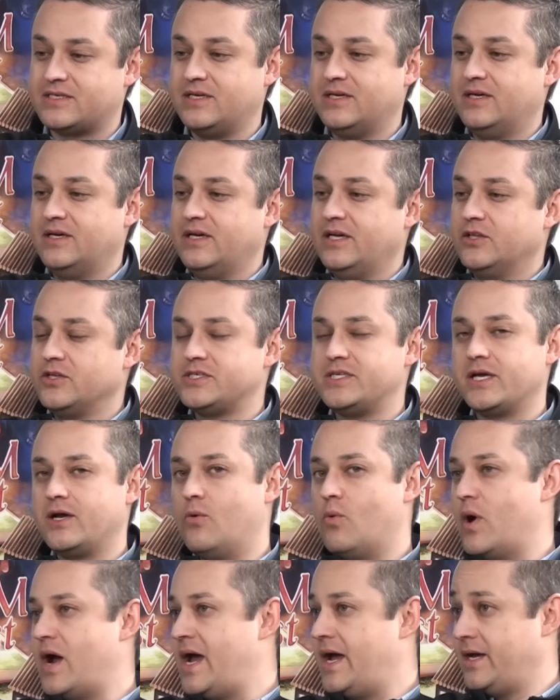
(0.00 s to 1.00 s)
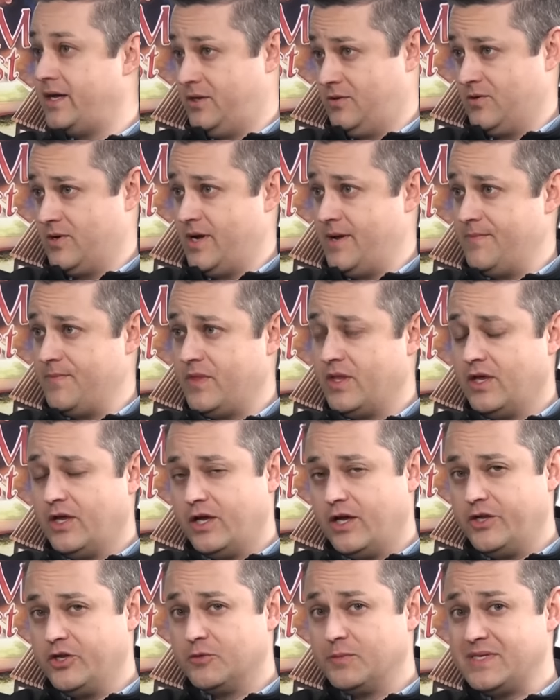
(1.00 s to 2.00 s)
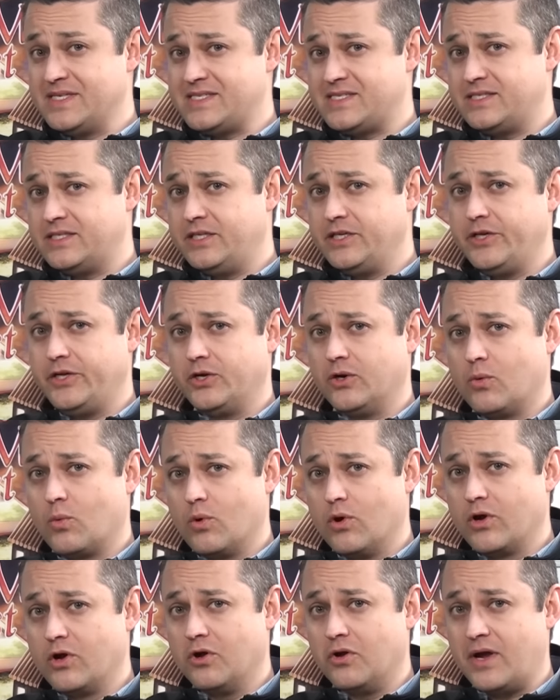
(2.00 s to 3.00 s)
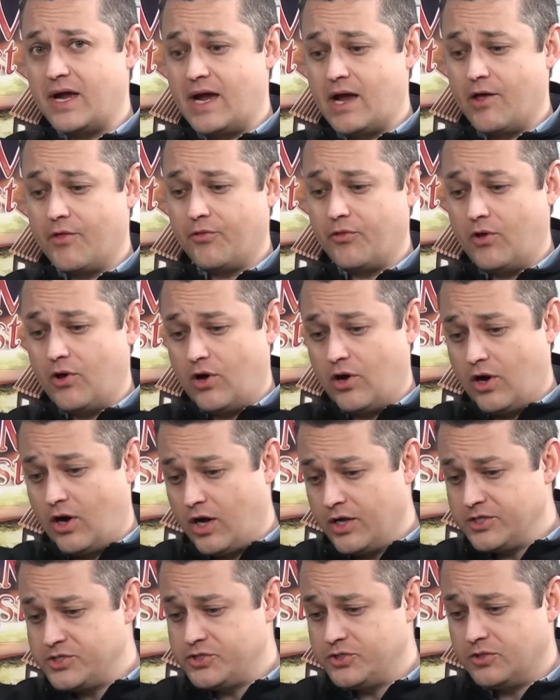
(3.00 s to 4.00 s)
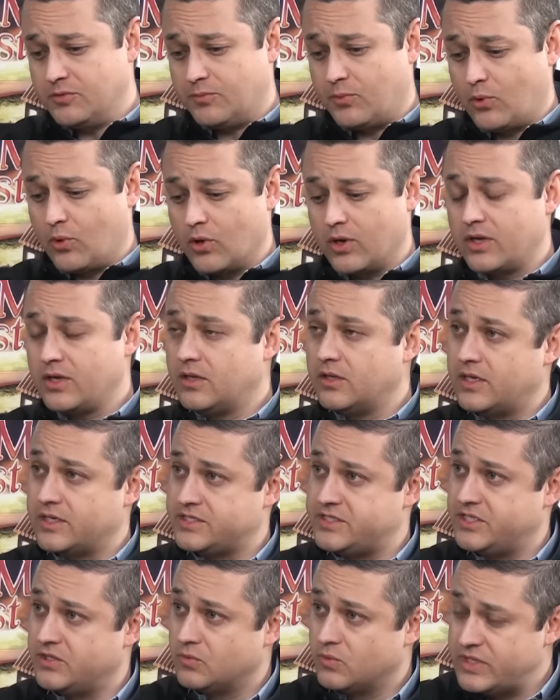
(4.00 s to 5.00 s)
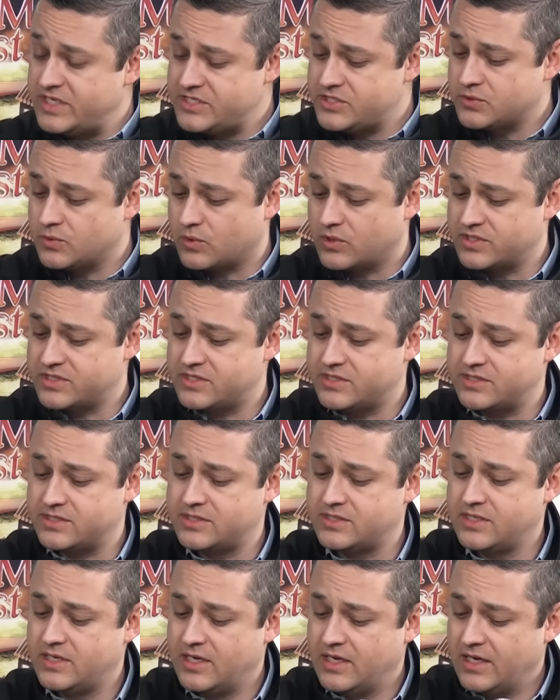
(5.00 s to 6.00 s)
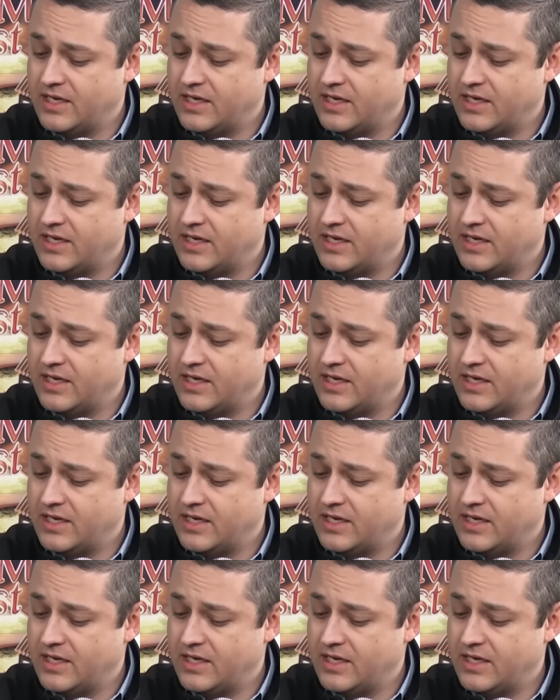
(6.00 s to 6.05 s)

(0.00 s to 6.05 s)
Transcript: It looks like a wagon, right? Yeah. And you'll be sending your worker out onto the board collecting resources.